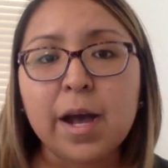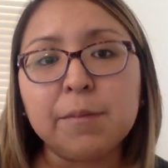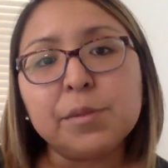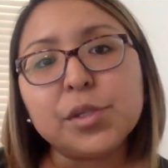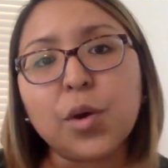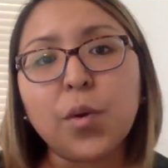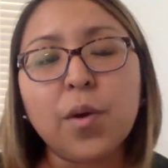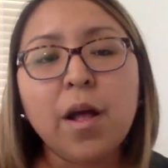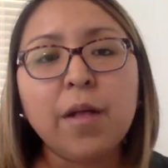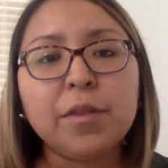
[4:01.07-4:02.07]
So
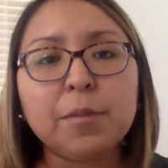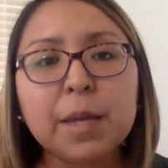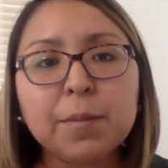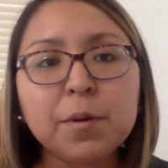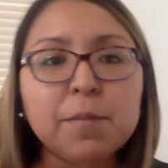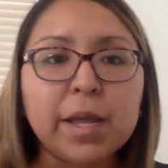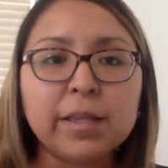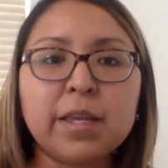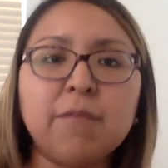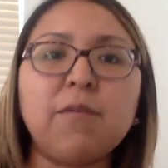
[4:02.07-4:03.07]
the people
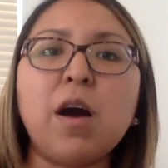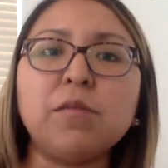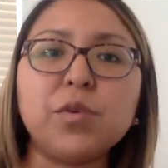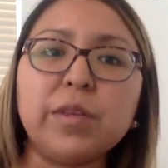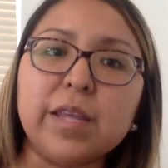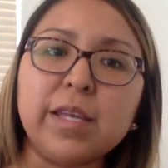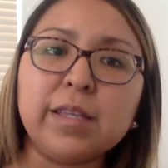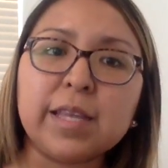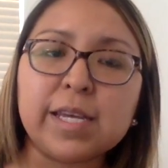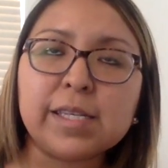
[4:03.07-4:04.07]
mainly involved within
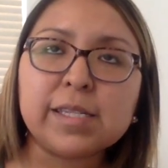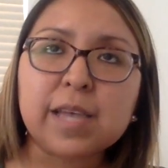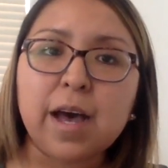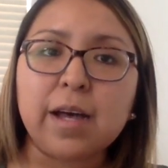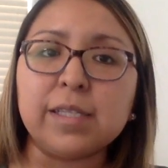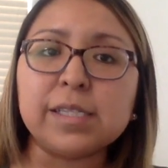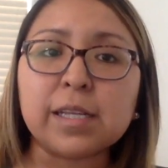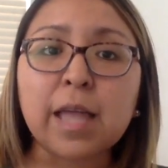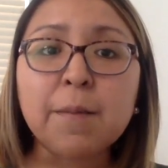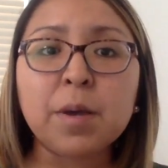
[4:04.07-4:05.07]
this
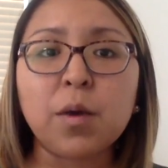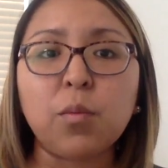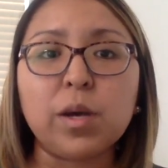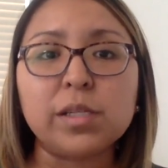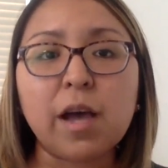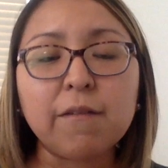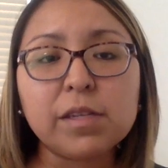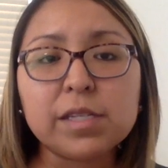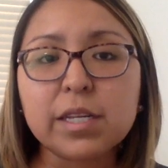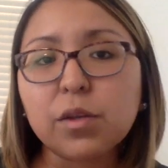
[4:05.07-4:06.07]
dilemma was
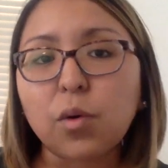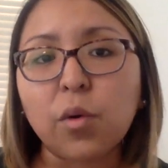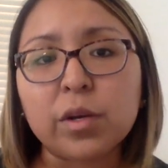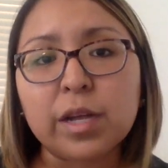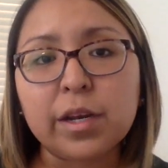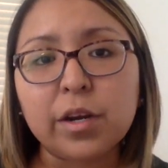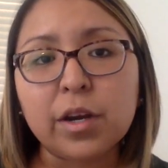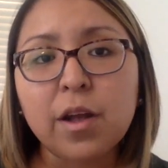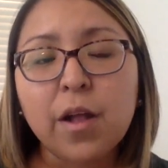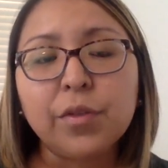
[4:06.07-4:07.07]
obviously the coordinator,
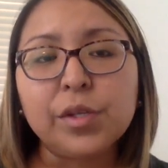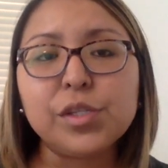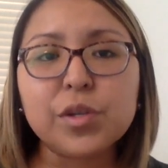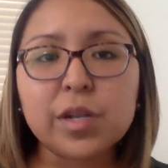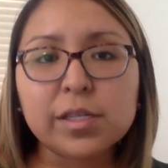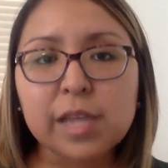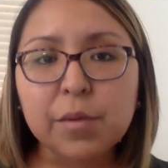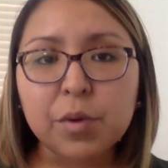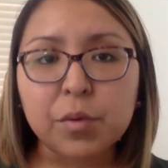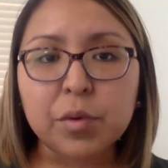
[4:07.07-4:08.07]
the students that
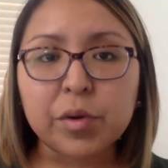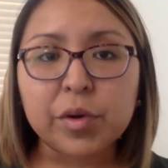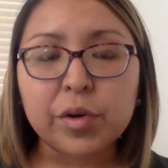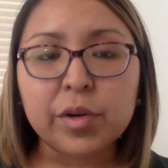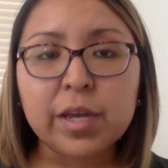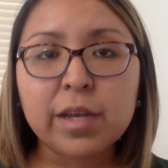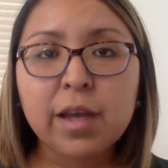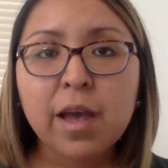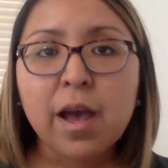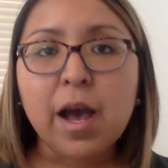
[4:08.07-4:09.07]
were recruited.
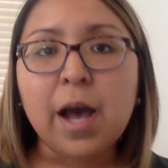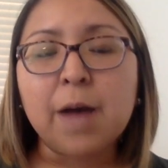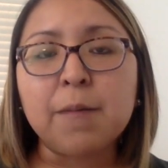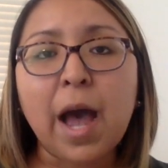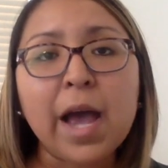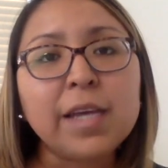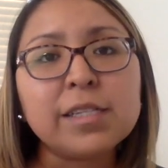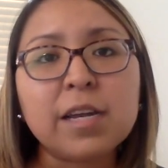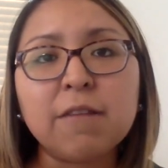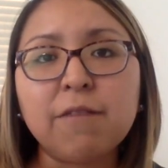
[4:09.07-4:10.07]
I
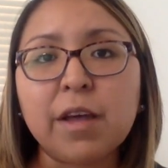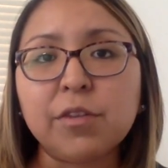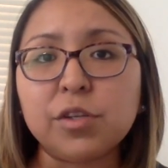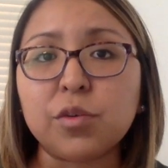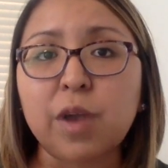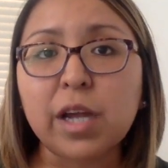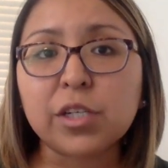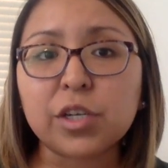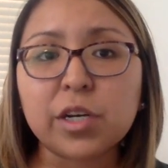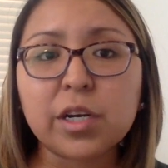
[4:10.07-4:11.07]
identified the
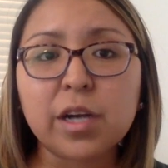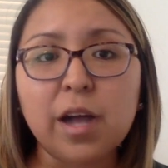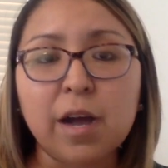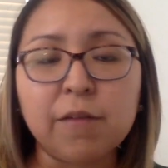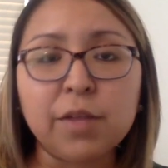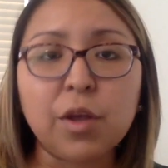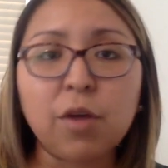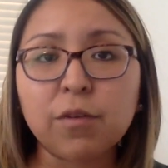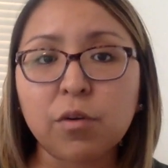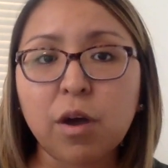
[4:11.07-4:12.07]
director of the
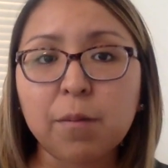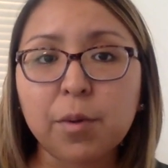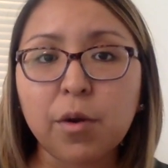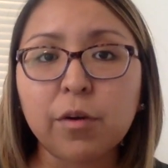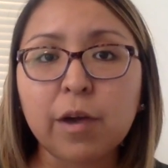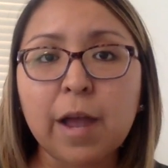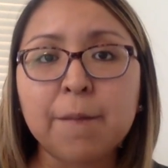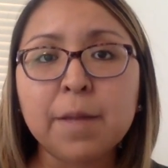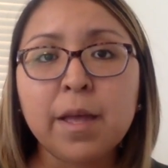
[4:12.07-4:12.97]
overall program